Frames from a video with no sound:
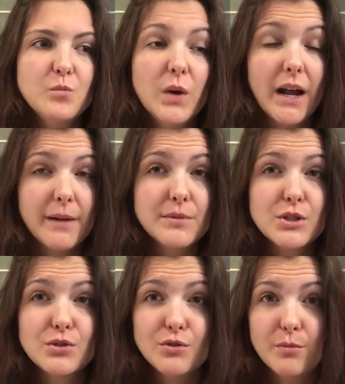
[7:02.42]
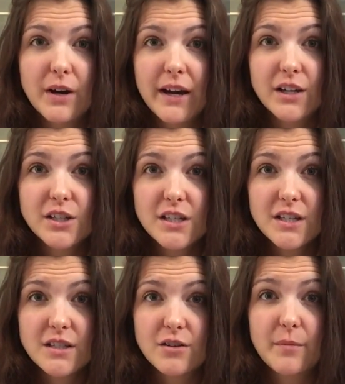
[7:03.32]
when I'm super
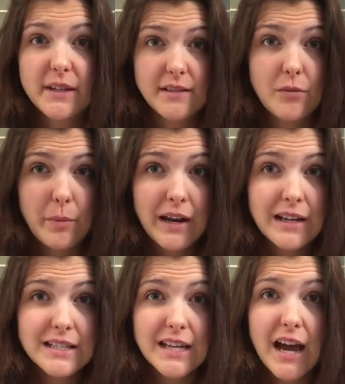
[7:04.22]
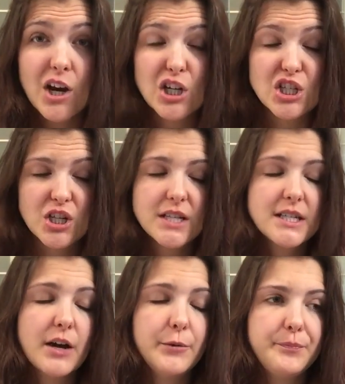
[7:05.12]
anxious or about to have a panic attack or
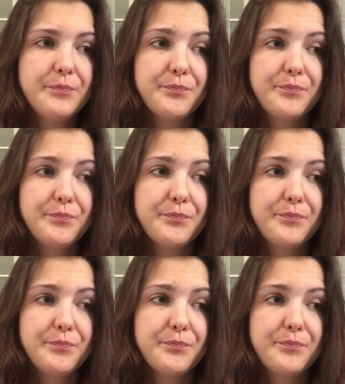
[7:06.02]
stressed out,